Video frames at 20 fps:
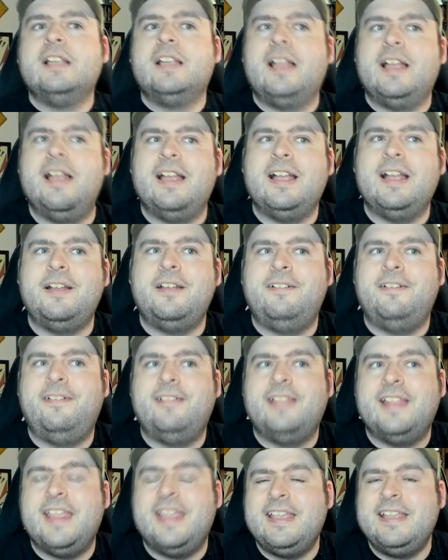
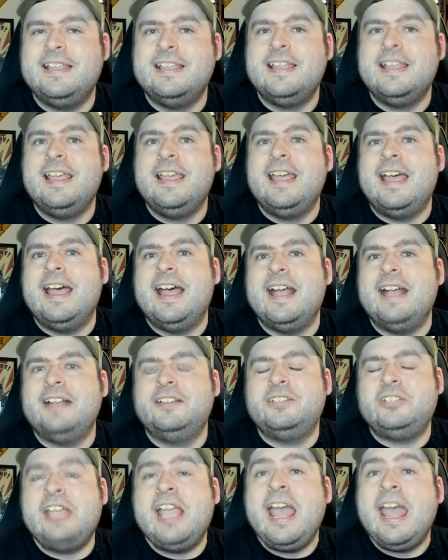hopefully.
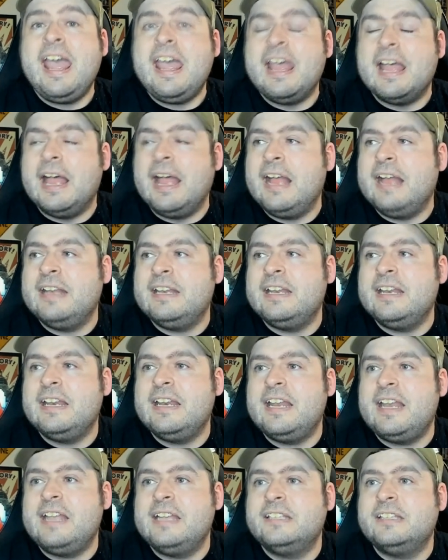And yeah, and then
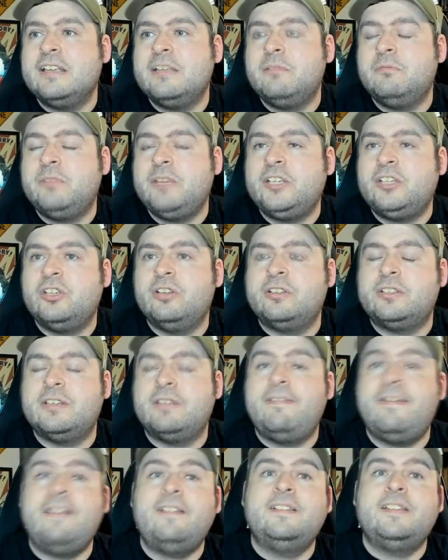it is then reaching up to
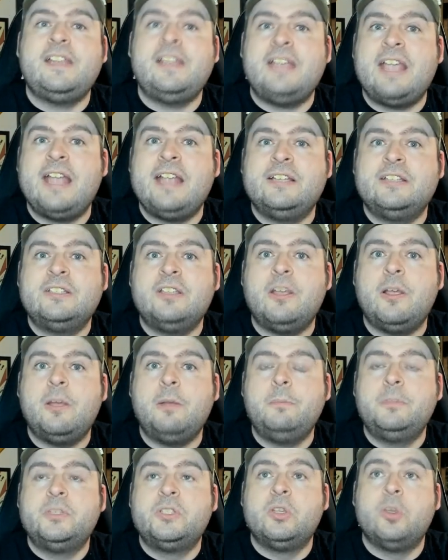15k
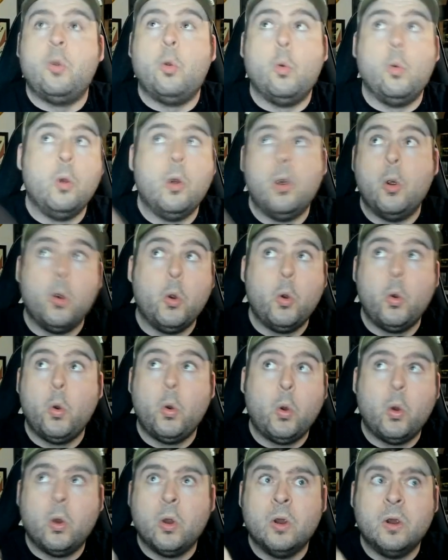subs.
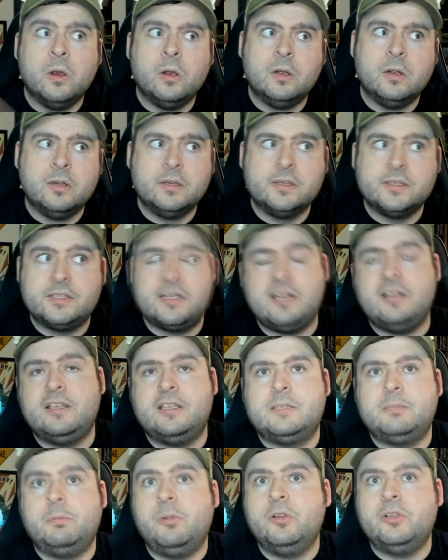Woo! Still the
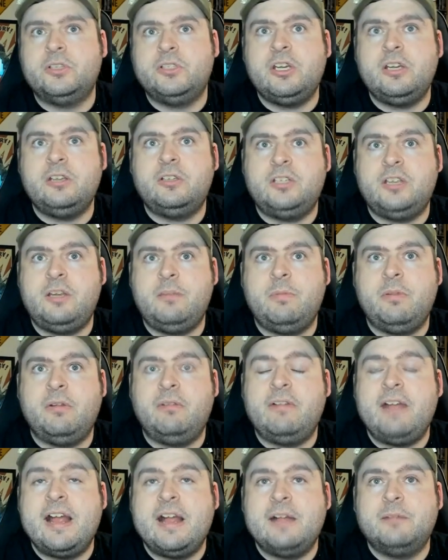smallest YouTuber
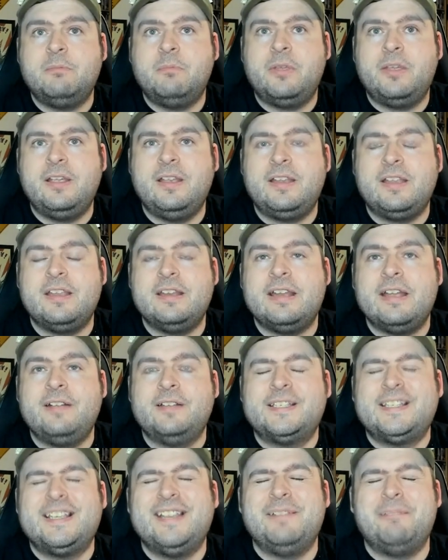around, but you know,
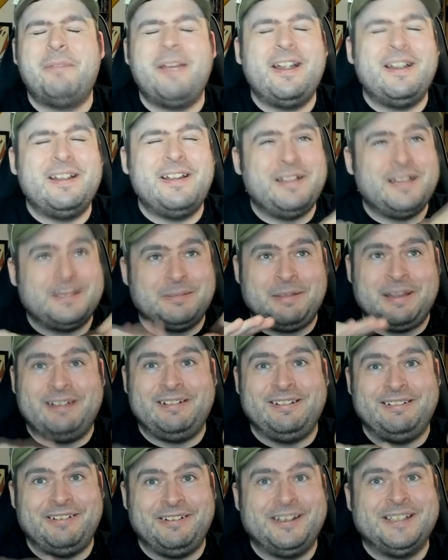still about it's
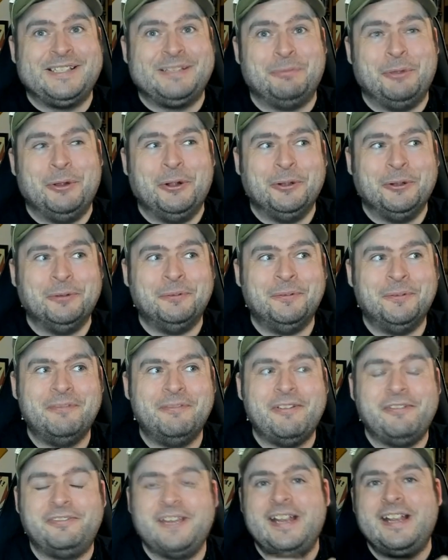very, very small.
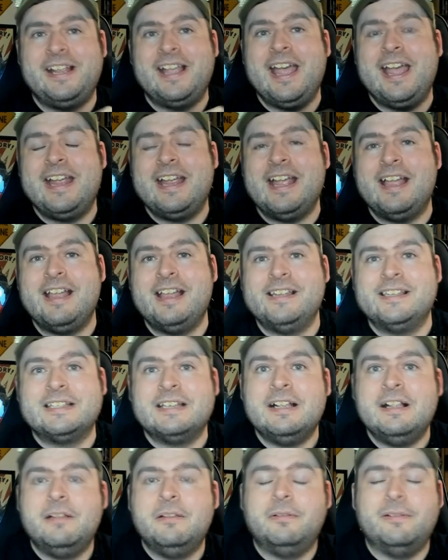15k is
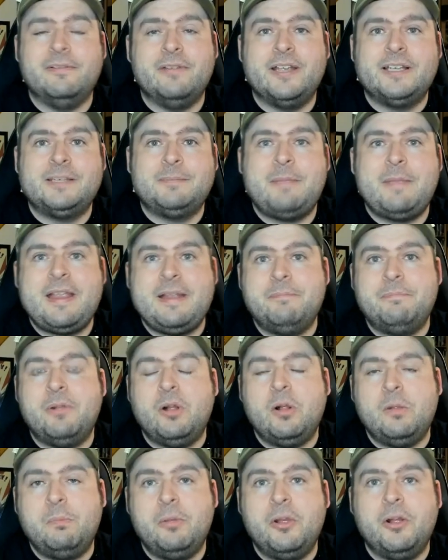for most
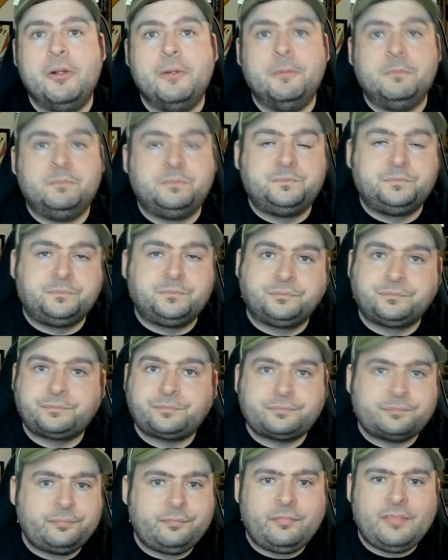people, but
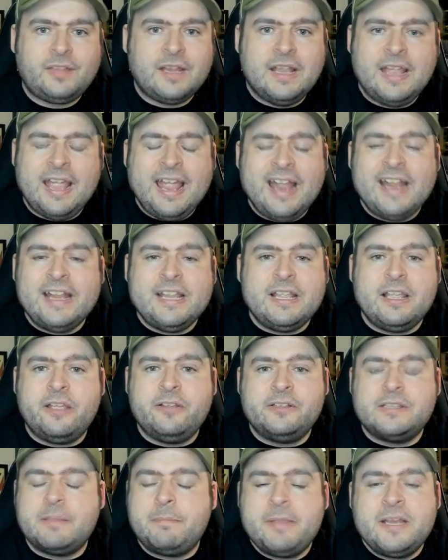
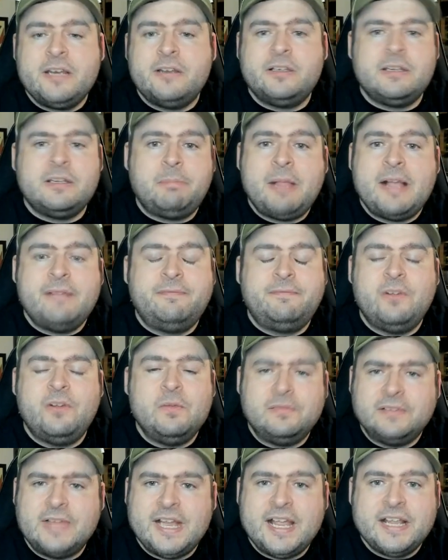anywho, I've been on the platform
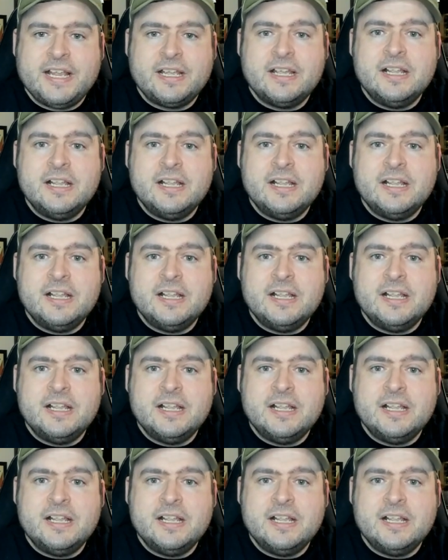for like